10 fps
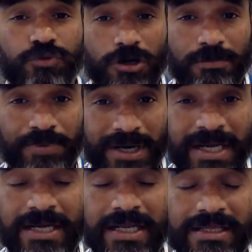bowled
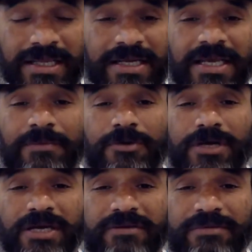brilliantly in that game. We've
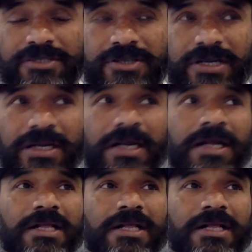got to give him his credit.